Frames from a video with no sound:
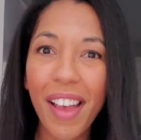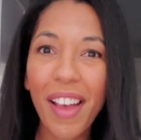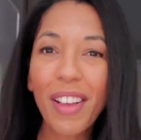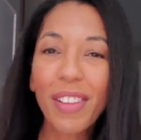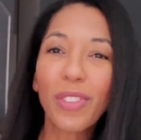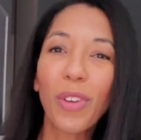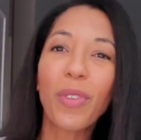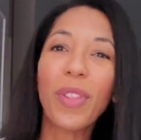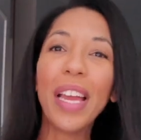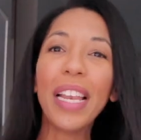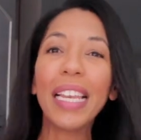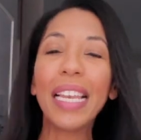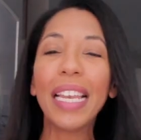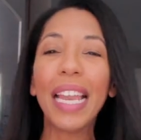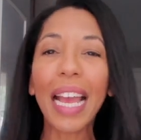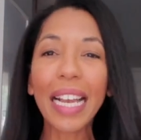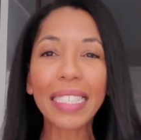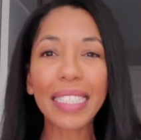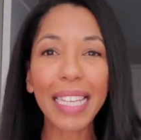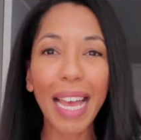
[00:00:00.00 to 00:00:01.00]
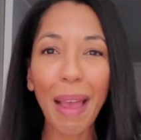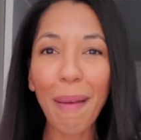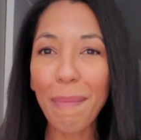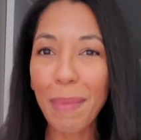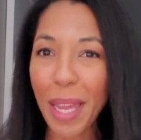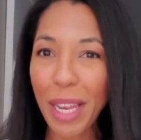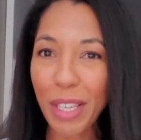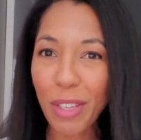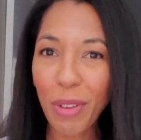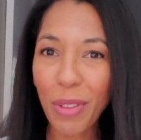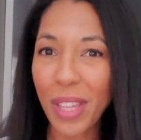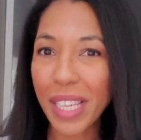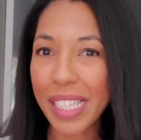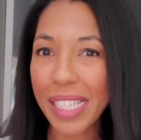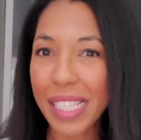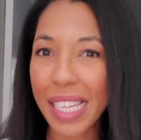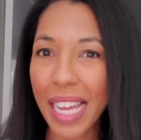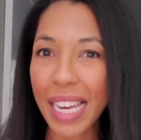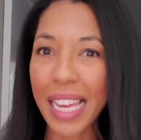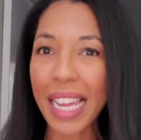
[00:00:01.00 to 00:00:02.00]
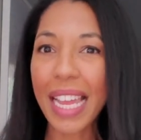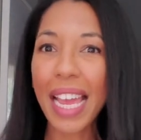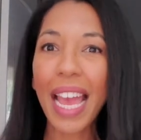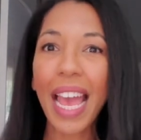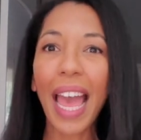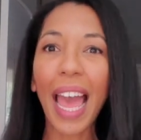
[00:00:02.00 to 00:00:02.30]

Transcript: so that next time they do this study,